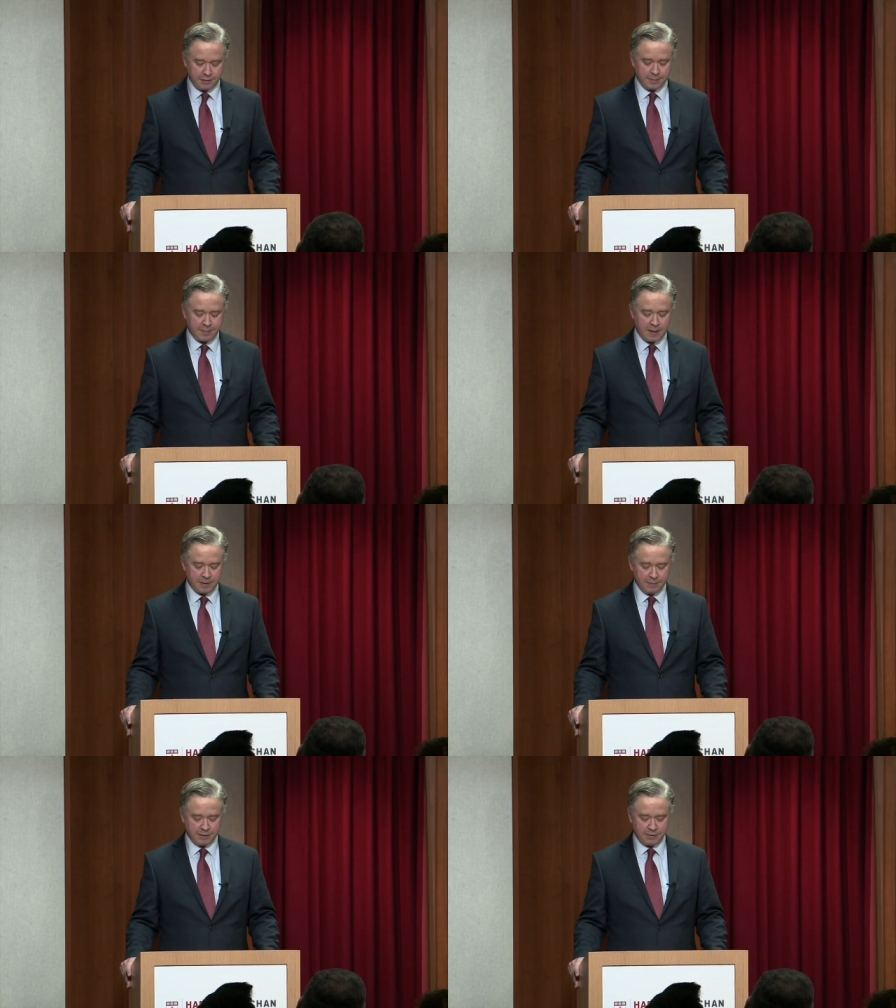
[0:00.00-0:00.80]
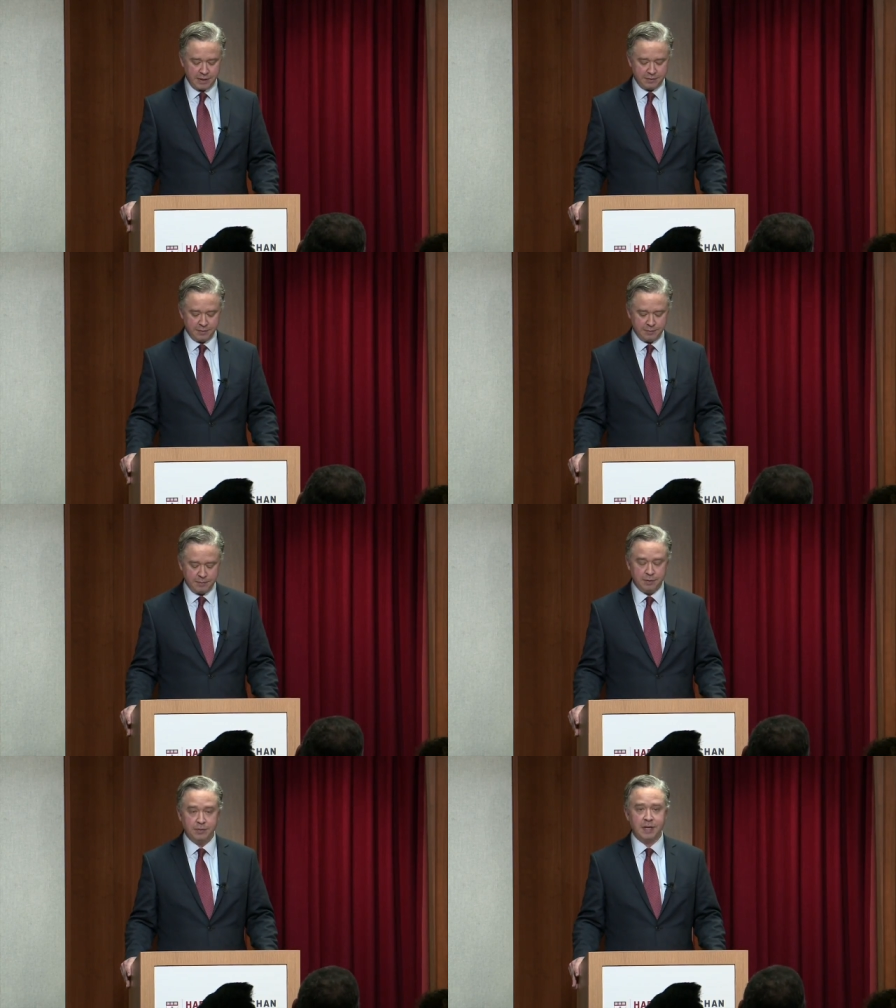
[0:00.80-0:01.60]
the Obama administration
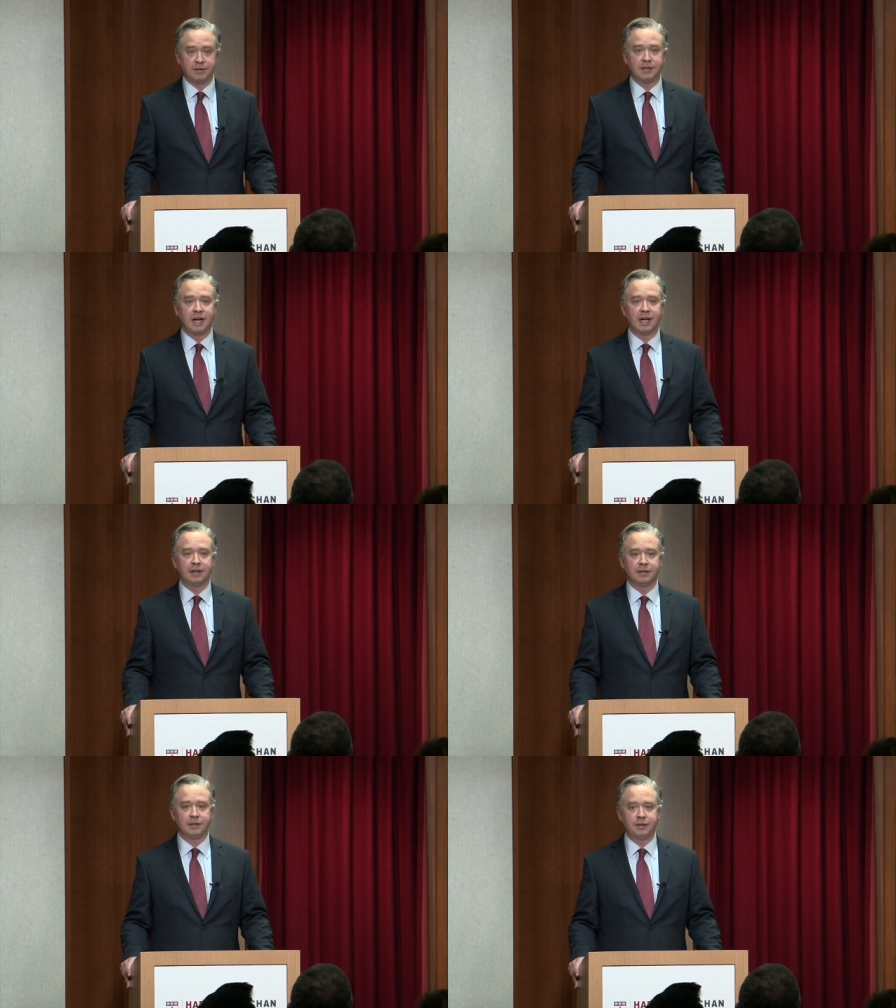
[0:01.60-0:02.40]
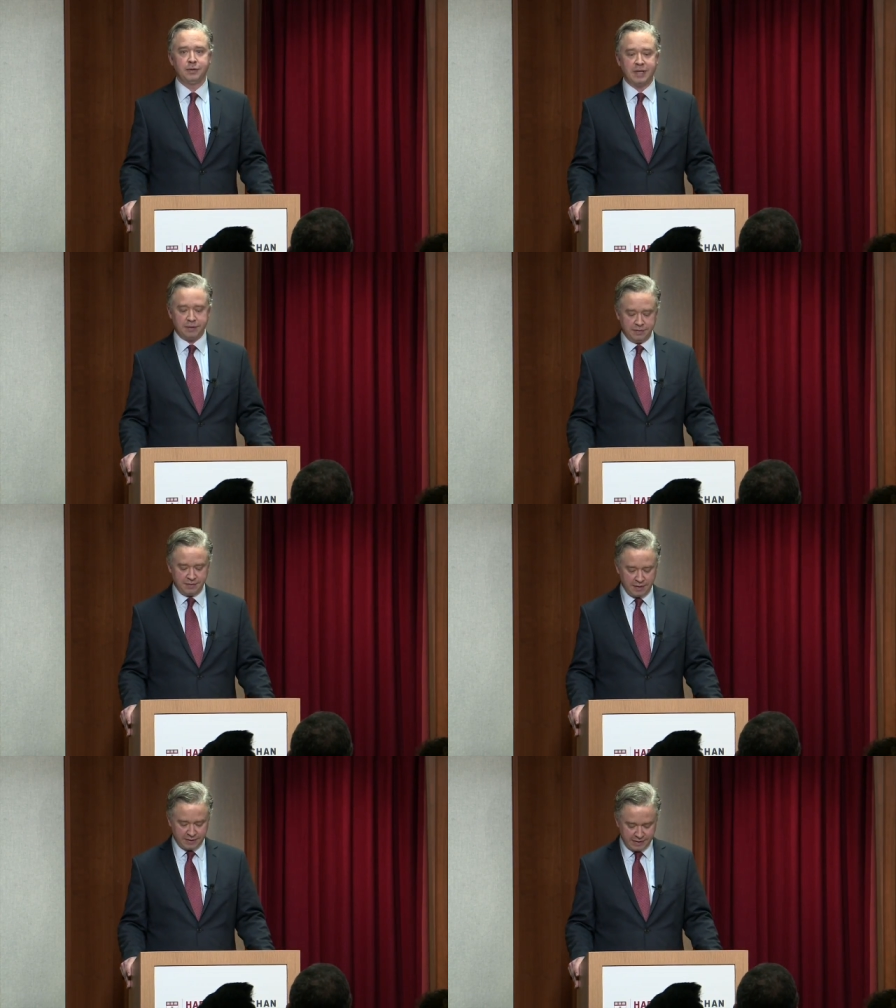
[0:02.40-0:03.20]
from 2009 to
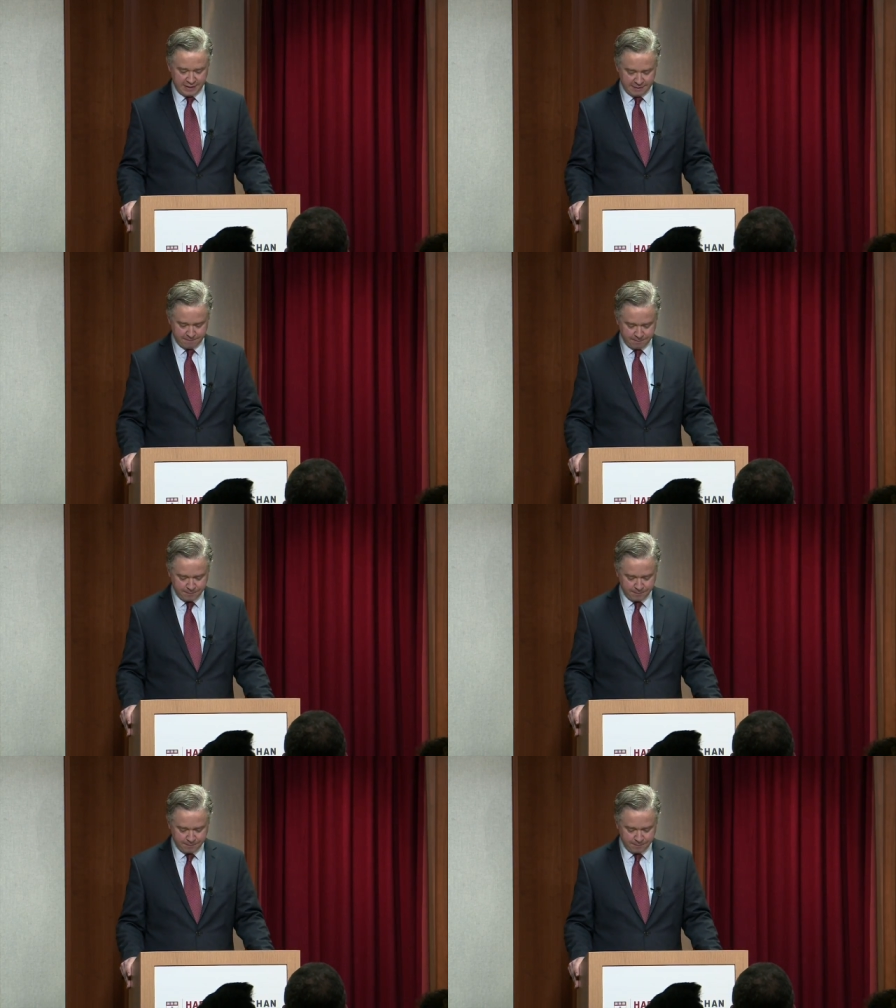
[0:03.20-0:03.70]
2017.